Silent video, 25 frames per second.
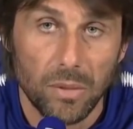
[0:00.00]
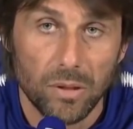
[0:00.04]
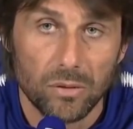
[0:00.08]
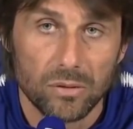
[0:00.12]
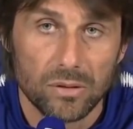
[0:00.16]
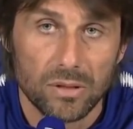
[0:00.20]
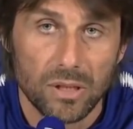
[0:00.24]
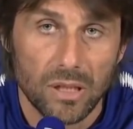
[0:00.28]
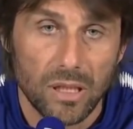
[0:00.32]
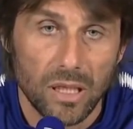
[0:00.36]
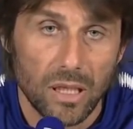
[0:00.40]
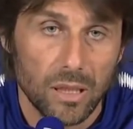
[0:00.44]

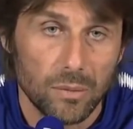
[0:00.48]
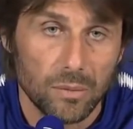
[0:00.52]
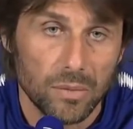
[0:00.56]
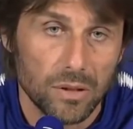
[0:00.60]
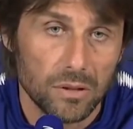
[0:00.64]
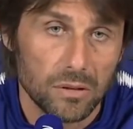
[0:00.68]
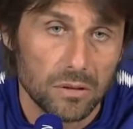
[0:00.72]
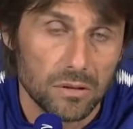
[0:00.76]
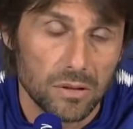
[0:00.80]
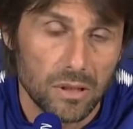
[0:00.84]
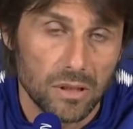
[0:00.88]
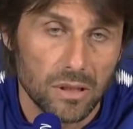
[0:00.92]
Salah,
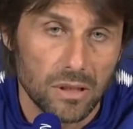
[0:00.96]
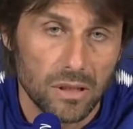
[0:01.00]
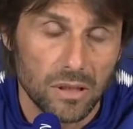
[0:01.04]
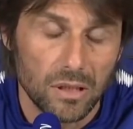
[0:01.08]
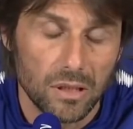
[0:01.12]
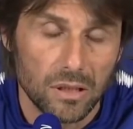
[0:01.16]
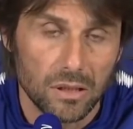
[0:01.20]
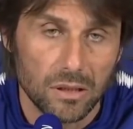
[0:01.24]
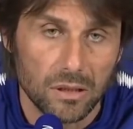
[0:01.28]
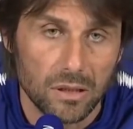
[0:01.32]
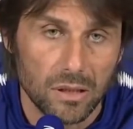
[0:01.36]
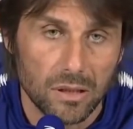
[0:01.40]
because I
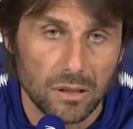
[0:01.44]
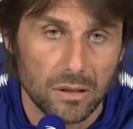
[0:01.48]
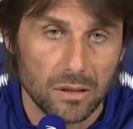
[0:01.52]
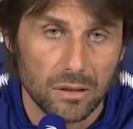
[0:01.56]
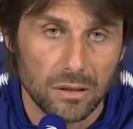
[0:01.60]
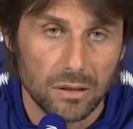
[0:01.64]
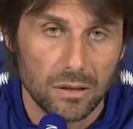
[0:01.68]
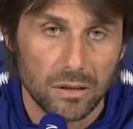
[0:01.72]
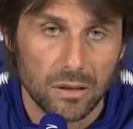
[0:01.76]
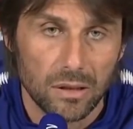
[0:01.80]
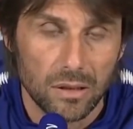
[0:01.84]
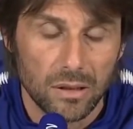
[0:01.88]
think
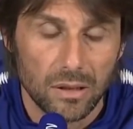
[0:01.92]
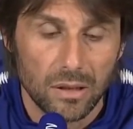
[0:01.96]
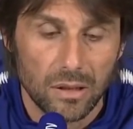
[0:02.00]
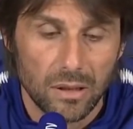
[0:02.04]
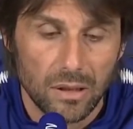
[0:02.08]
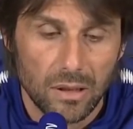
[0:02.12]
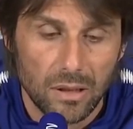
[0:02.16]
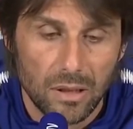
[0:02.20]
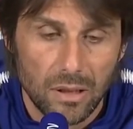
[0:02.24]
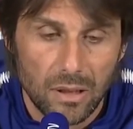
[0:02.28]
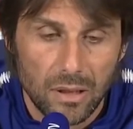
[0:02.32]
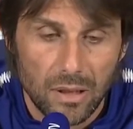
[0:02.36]
that
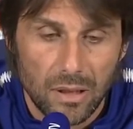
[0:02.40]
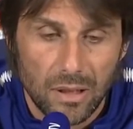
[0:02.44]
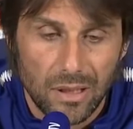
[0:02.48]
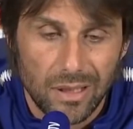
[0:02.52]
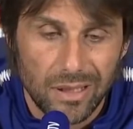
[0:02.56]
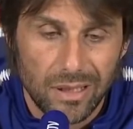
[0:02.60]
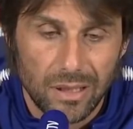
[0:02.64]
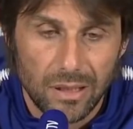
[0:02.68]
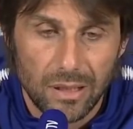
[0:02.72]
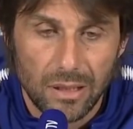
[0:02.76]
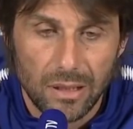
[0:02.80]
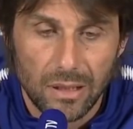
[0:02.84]

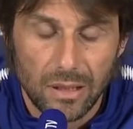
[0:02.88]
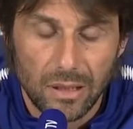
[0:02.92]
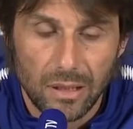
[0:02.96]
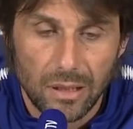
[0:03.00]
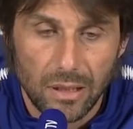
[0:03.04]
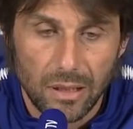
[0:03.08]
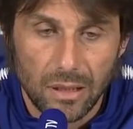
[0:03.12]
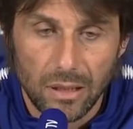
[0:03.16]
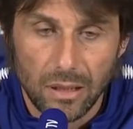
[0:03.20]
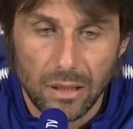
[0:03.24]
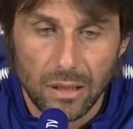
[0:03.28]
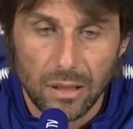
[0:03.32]

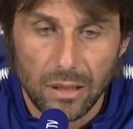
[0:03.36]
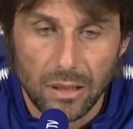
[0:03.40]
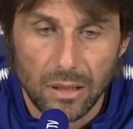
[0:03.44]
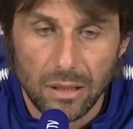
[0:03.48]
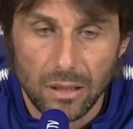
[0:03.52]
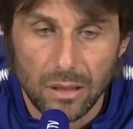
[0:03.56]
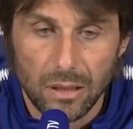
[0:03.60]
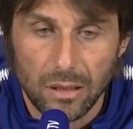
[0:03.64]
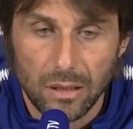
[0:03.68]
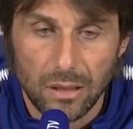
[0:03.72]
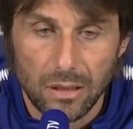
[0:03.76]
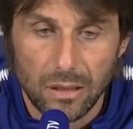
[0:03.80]

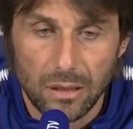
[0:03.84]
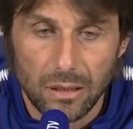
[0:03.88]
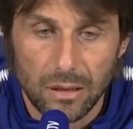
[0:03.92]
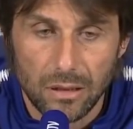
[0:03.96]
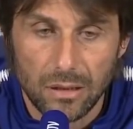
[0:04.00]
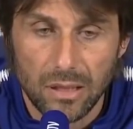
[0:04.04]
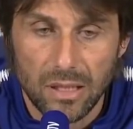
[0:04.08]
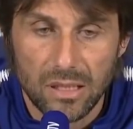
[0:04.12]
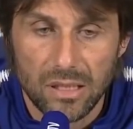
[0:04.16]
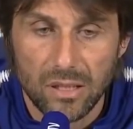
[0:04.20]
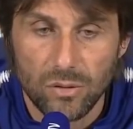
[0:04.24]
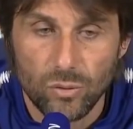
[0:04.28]

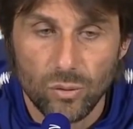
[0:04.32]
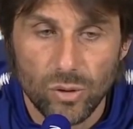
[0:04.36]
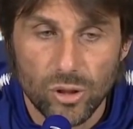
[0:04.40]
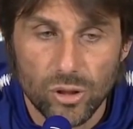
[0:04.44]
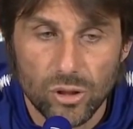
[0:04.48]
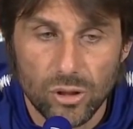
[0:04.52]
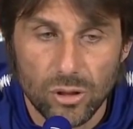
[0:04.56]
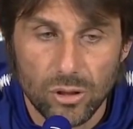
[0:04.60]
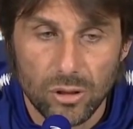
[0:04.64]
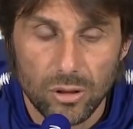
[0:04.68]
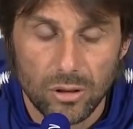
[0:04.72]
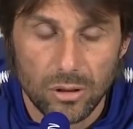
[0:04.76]
the
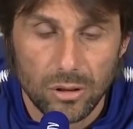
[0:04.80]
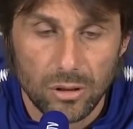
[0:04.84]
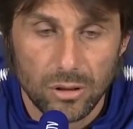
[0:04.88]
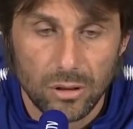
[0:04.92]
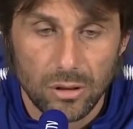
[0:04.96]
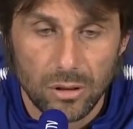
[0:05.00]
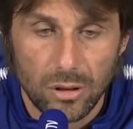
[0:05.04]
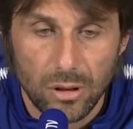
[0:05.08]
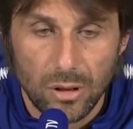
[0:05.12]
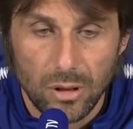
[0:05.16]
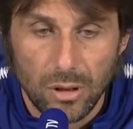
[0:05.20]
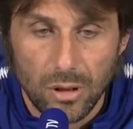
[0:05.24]
situation
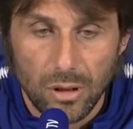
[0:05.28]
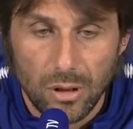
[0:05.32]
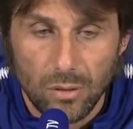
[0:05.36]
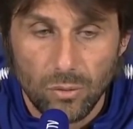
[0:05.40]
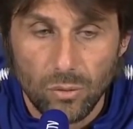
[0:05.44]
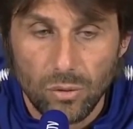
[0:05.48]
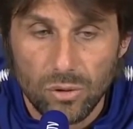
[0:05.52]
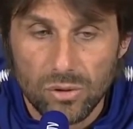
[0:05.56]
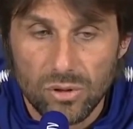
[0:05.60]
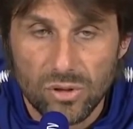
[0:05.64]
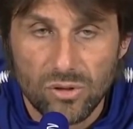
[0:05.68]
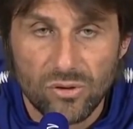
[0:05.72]

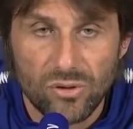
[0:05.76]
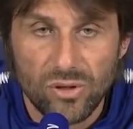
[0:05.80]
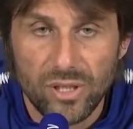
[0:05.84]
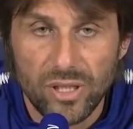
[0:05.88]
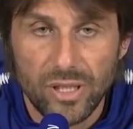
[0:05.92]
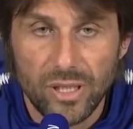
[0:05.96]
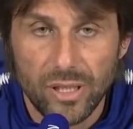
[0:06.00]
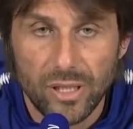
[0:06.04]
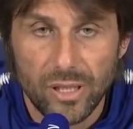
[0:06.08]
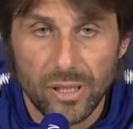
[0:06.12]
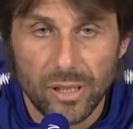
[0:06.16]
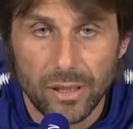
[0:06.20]
was
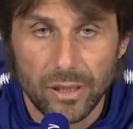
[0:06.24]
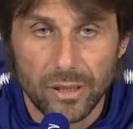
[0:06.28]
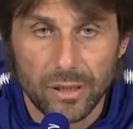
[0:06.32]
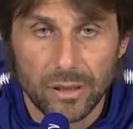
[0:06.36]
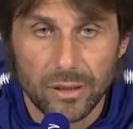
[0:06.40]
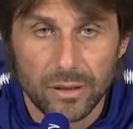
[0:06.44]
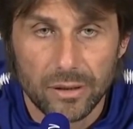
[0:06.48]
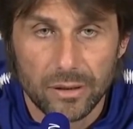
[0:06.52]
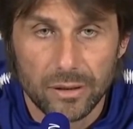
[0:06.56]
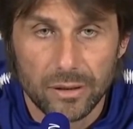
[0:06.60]
clear,